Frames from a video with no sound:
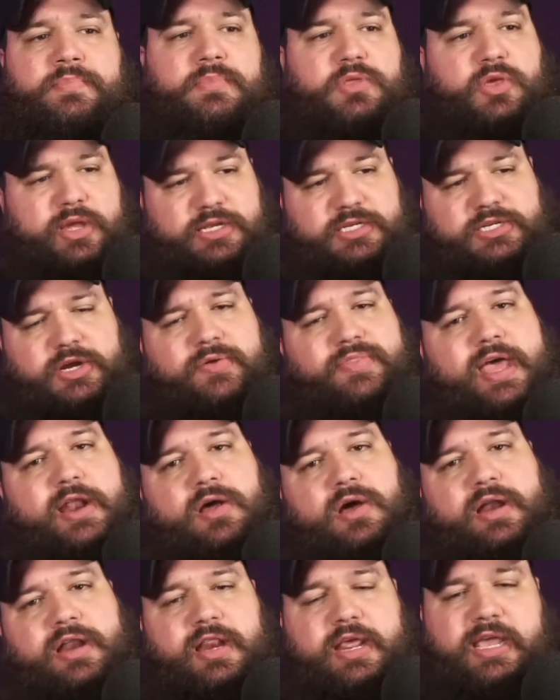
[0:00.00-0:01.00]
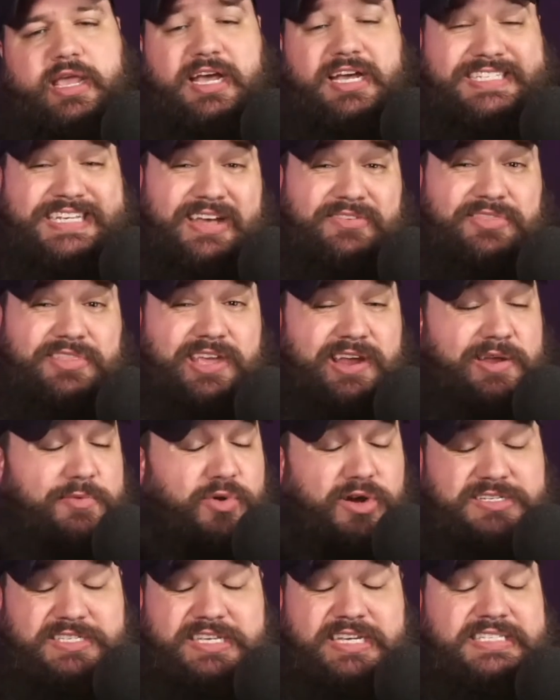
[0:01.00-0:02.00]
you can turn that on and it cuts out there. It
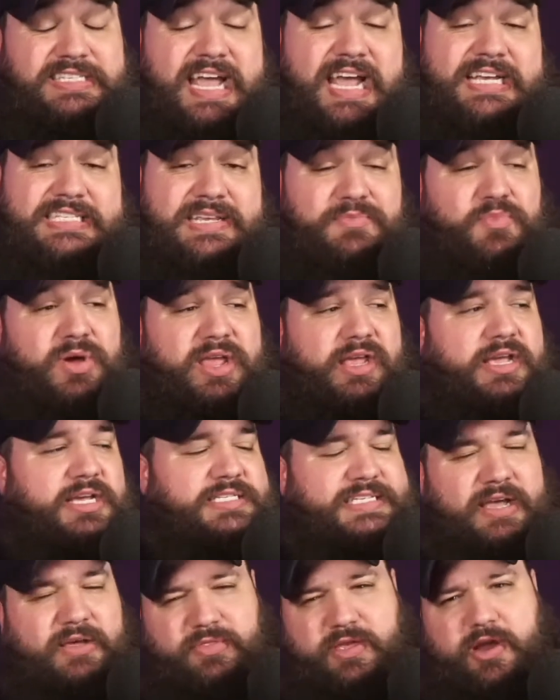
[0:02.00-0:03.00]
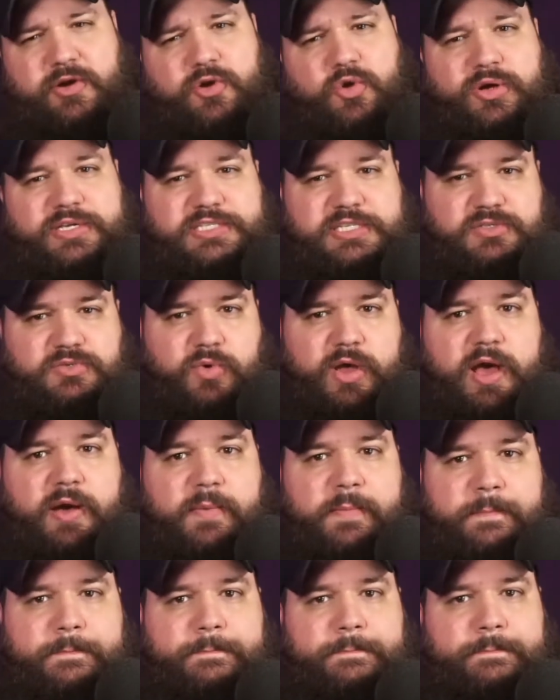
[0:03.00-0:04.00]
works the exact same way and cuts out their noise as well.
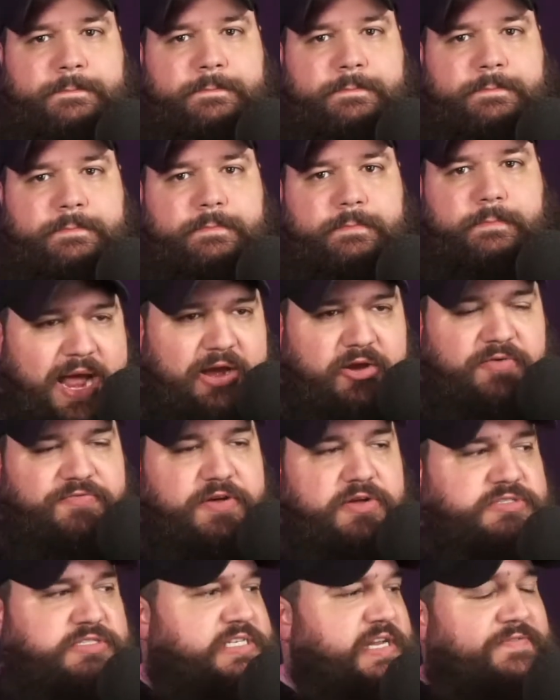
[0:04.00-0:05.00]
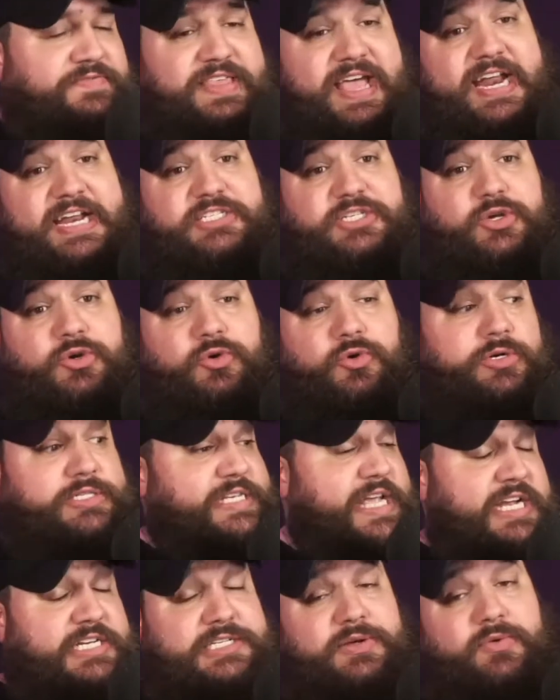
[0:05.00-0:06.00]
But enough of the microphone stuff. That is cool. It's
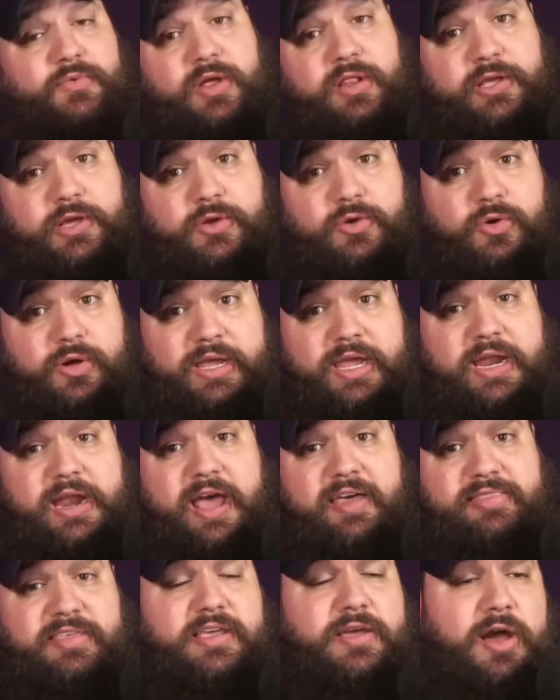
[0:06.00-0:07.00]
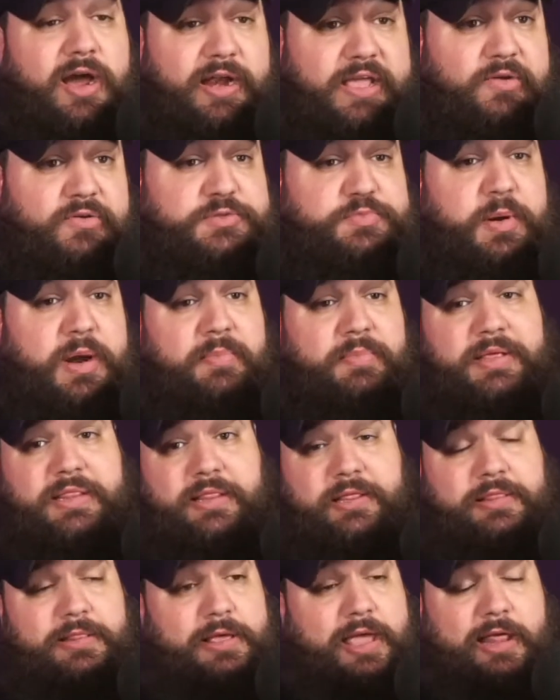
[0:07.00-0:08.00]
actually really cool. Again, I think audio is probably
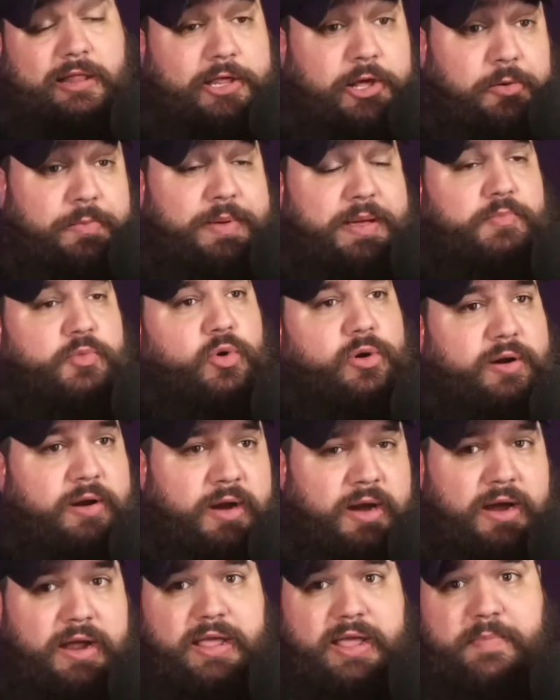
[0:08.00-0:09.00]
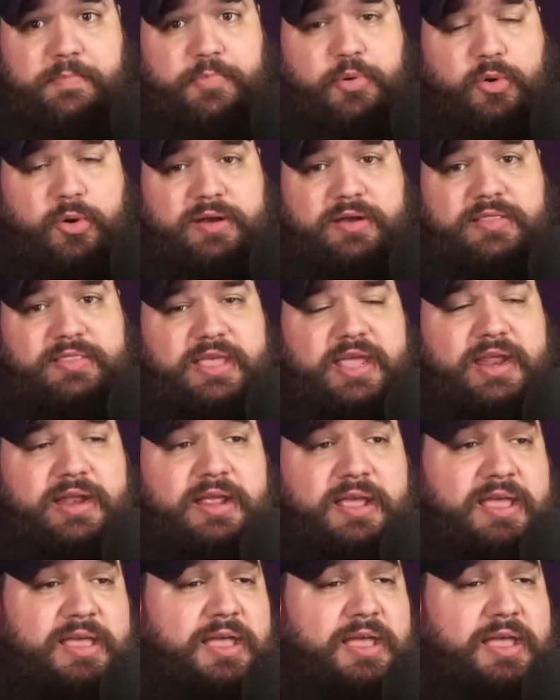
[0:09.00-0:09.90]
a little bit more important than